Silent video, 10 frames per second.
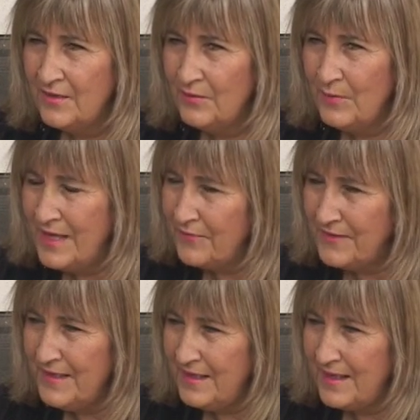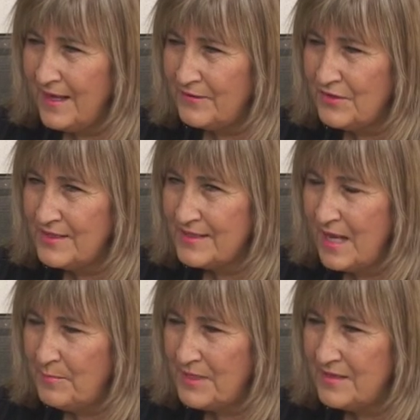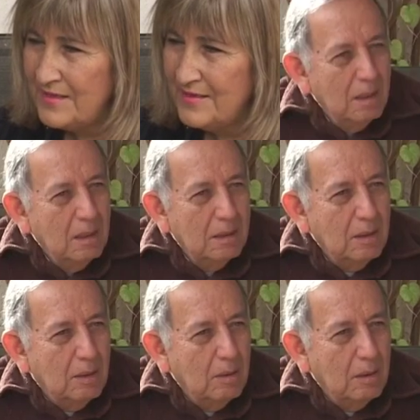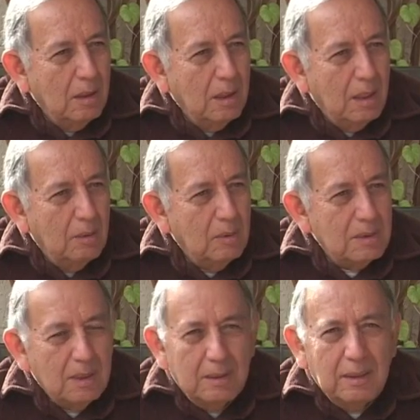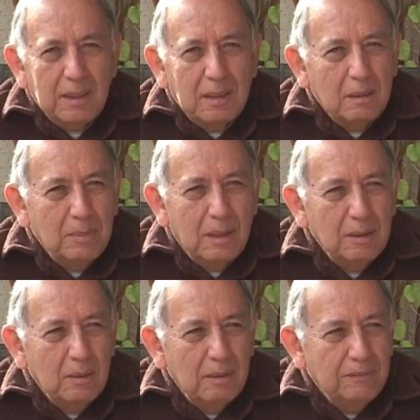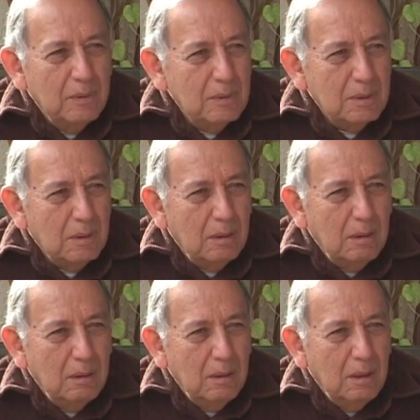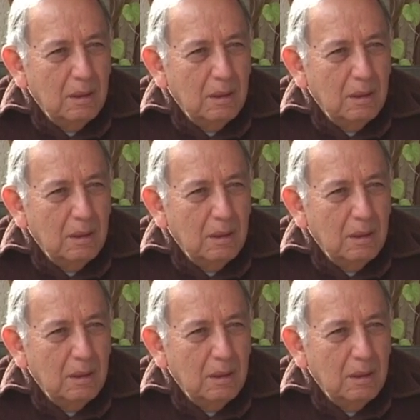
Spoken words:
way of thinking after this happened? No, I was not thinking about UFOs at all.